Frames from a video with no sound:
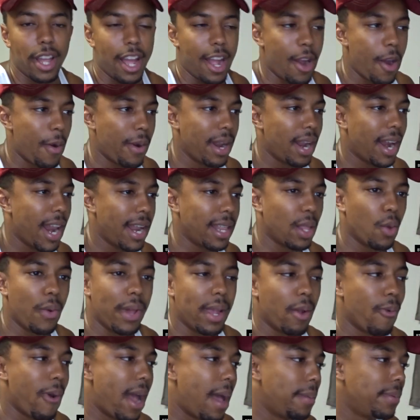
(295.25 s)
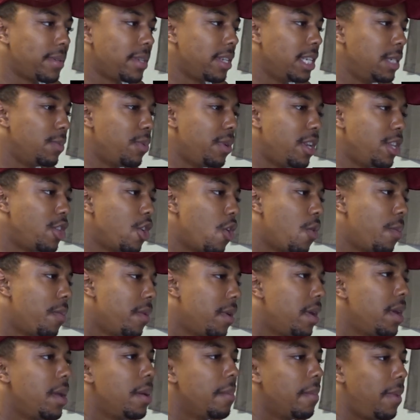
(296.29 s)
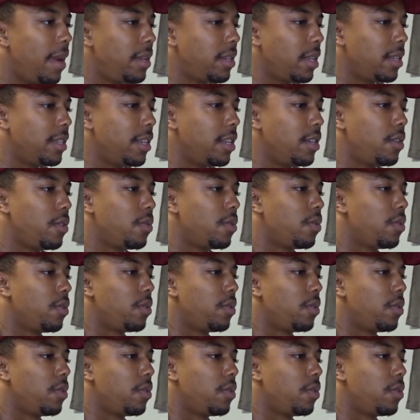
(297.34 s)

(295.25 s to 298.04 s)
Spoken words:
I already like the way he raps. It's pretty dope. Let's continue.